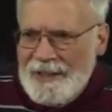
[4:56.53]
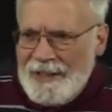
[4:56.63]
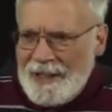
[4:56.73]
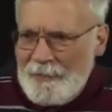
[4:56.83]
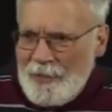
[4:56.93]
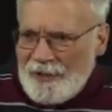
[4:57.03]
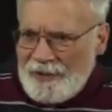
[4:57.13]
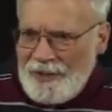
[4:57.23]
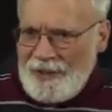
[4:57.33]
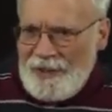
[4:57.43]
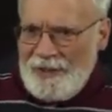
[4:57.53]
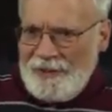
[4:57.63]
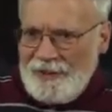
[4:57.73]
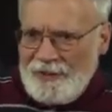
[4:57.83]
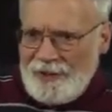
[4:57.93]
and I mix it
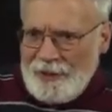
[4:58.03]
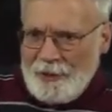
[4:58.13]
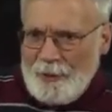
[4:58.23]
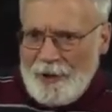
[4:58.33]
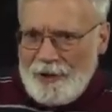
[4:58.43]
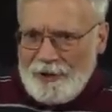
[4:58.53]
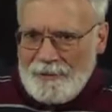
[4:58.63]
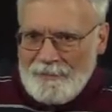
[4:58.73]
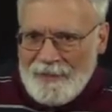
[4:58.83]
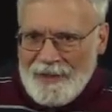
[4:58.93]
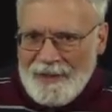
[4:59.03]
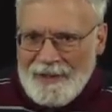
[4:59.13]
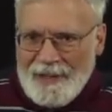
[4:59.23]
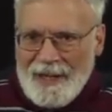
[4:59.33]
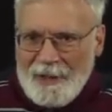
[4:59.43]
in sterile water
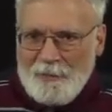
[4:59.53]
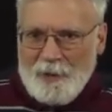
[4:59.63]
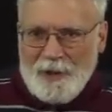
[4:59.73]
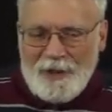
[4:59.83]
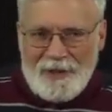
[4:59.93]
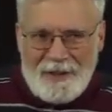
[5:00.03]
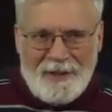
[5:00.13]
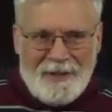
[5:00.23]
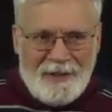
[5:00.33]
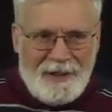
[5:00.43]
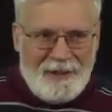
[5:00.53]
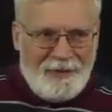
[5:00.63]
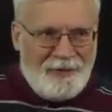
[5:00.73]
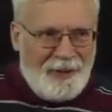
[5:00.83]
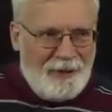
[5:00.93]
and put it in a
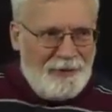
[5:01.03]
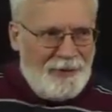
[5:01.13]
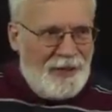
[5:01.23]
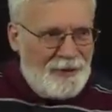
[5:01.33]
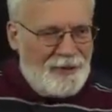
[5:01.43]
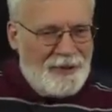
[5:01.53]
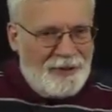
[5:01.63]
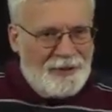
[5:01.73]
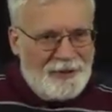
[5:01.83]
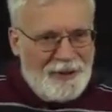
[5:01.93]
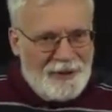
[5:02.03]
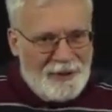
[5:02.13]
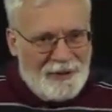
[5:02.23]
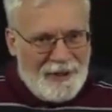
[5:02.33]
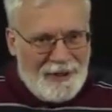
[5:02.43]
sterile Nalgene
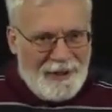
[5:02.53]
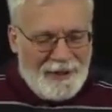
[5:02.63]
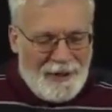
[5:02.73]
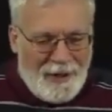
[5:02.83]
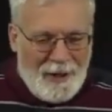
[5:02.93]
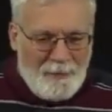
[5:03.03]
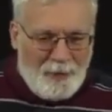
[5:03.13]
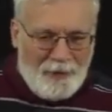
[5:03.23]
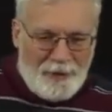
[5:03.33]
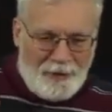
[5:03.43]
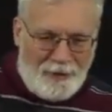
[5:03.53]
container and I put it